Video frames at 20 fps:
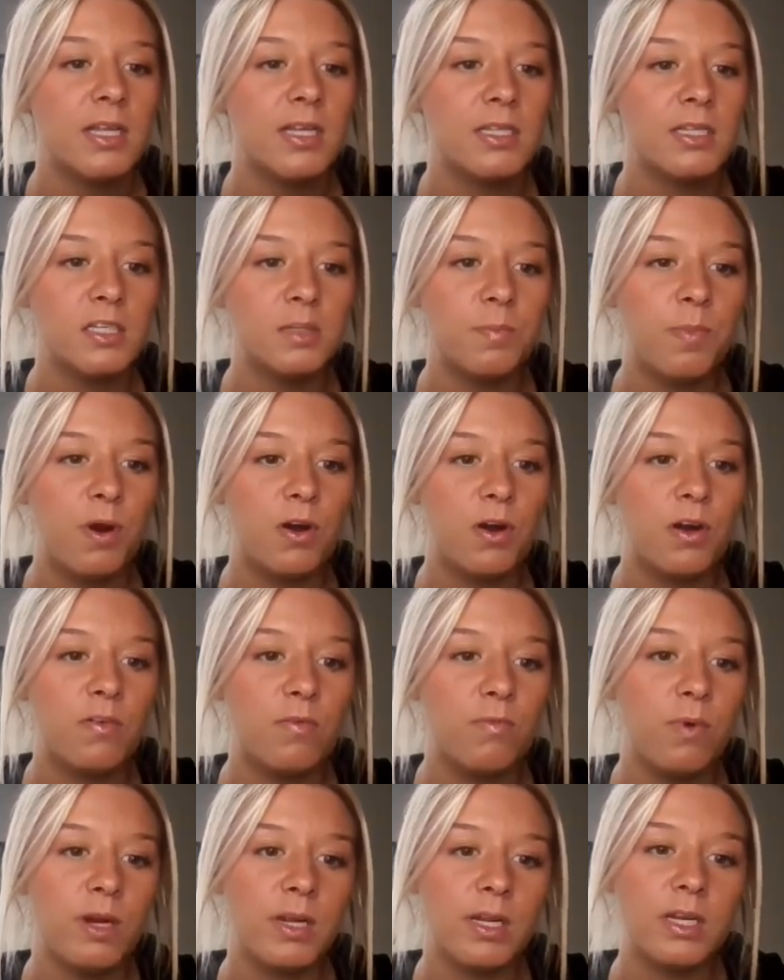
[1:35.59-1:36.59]
This is
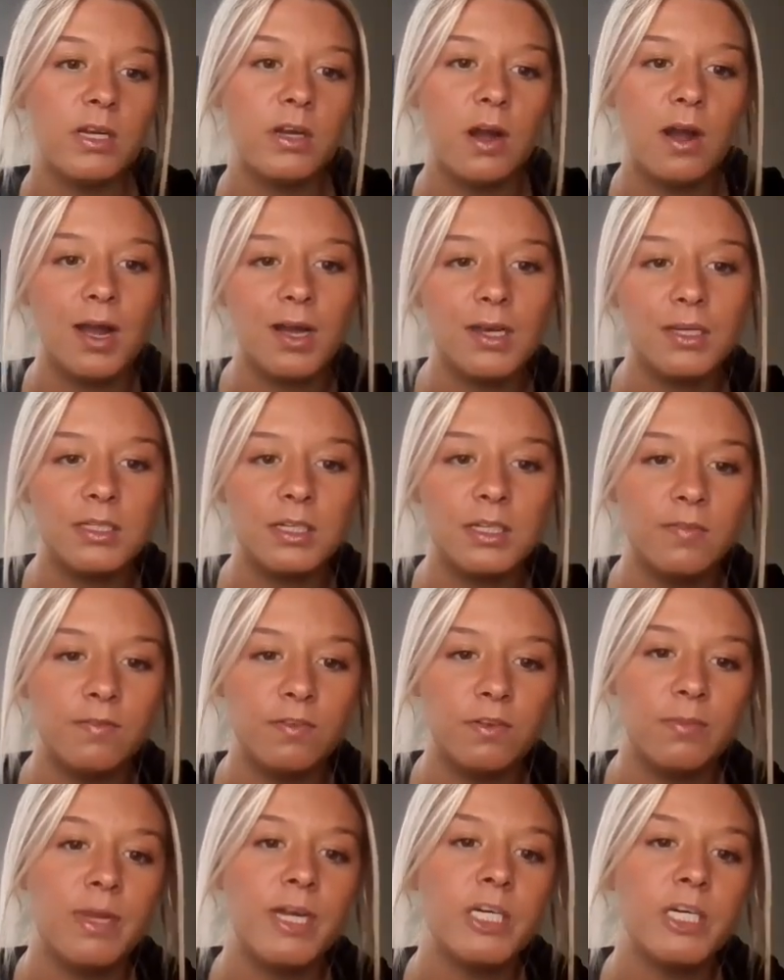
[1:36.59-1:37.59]
part of what can cause
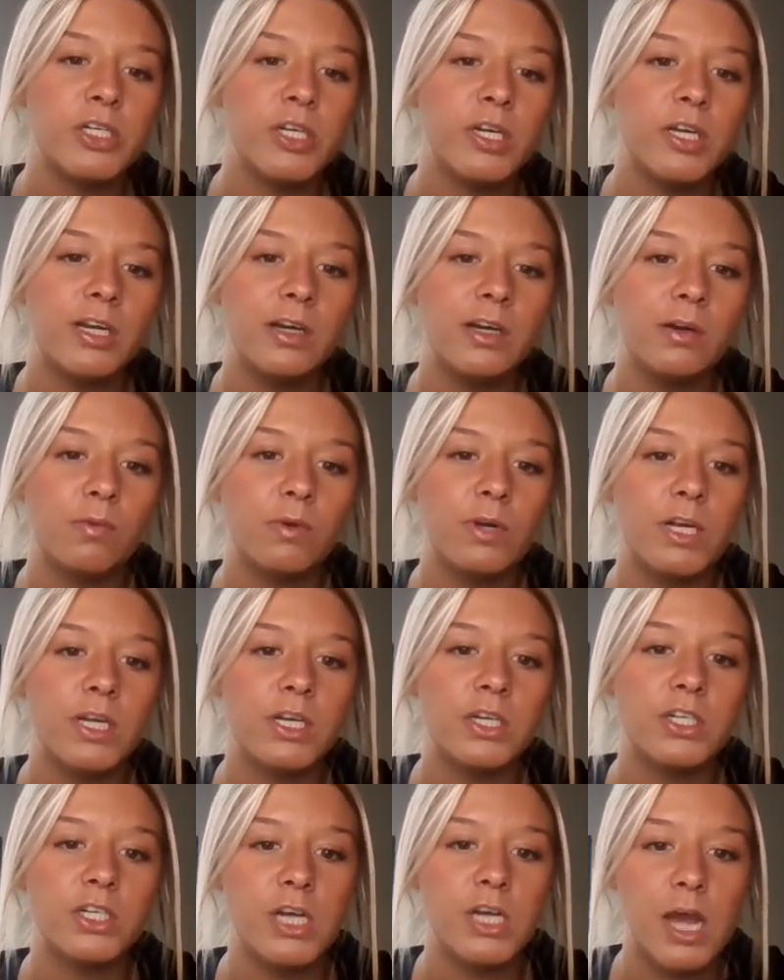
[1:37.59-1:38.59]
inflammation,
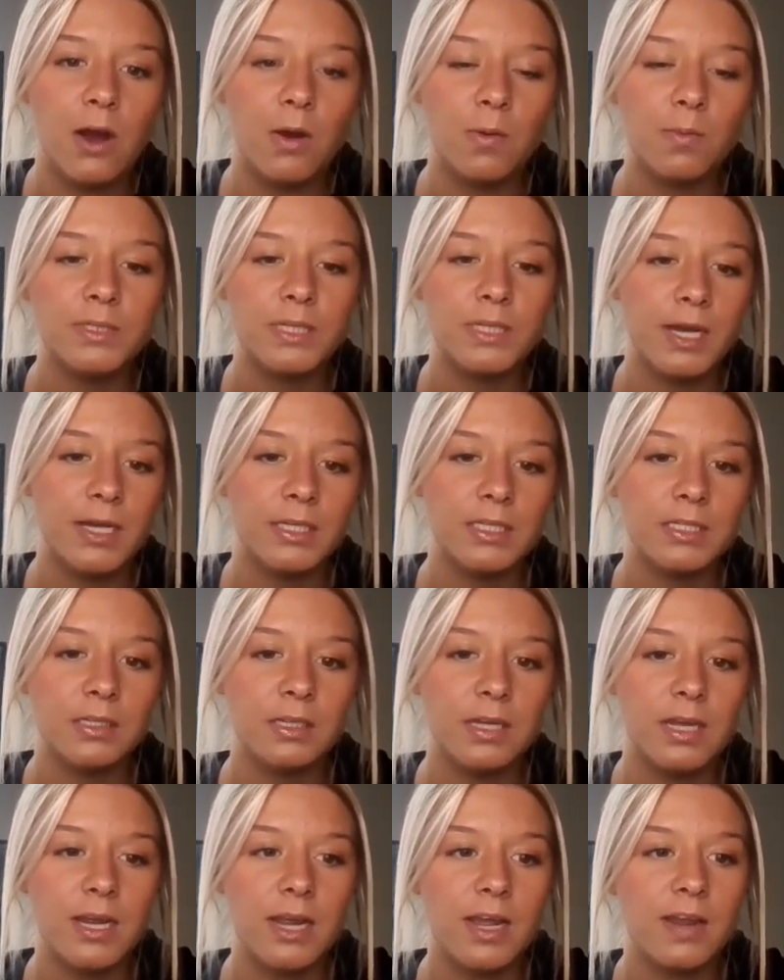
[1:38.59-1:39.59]
which helps
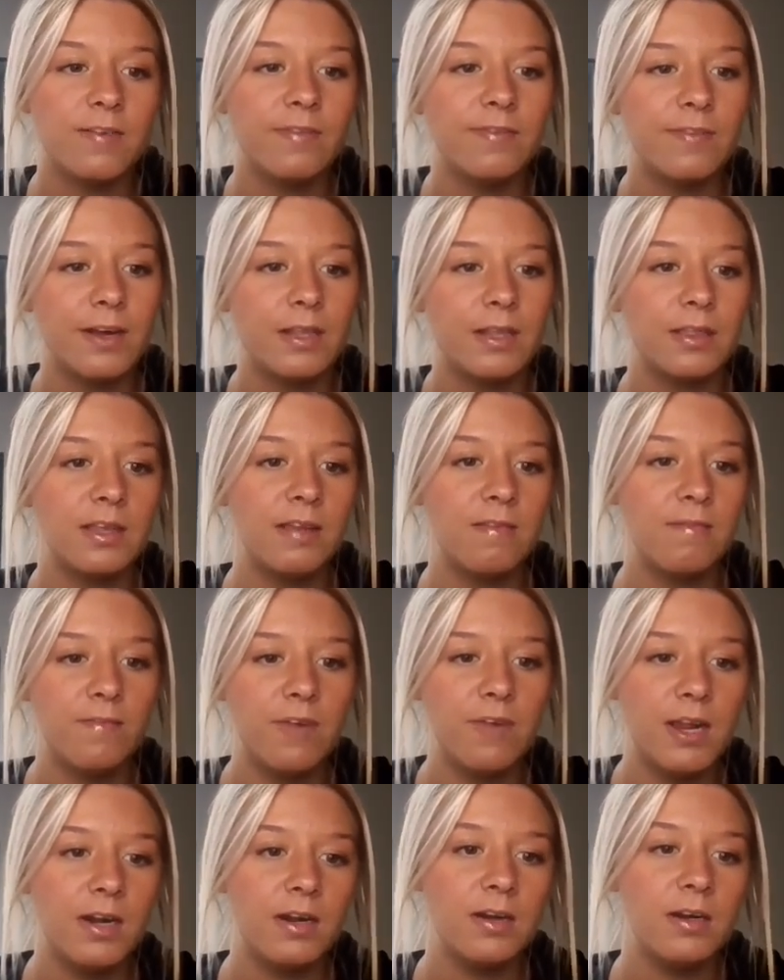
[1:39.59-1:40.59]
isolate and fight the
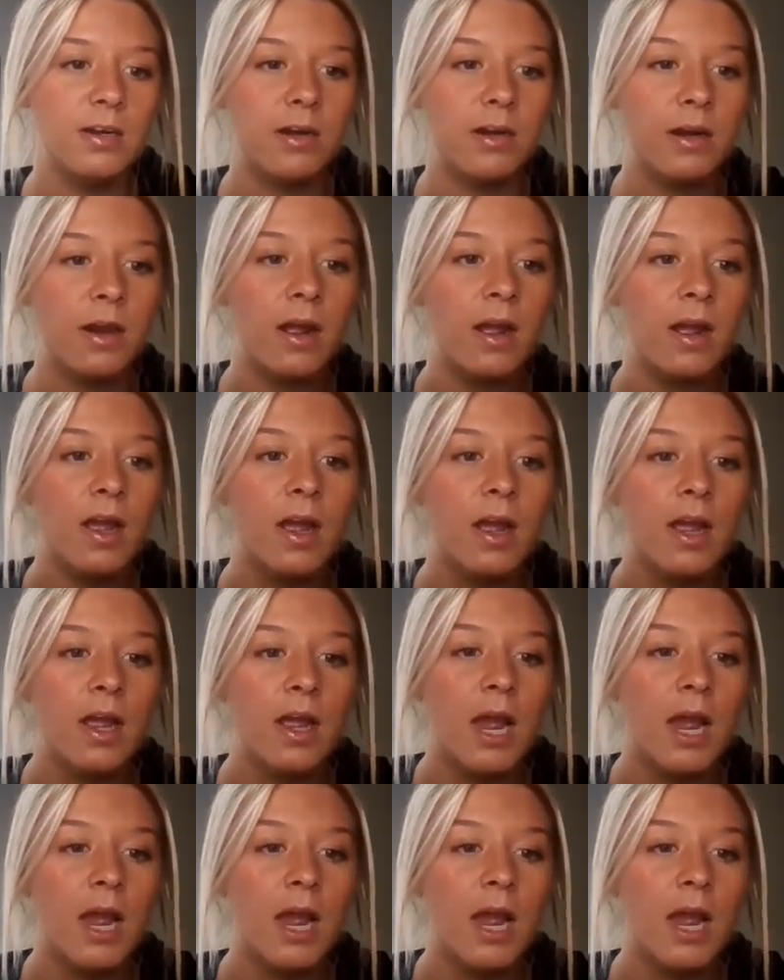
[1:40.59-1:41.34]
invader.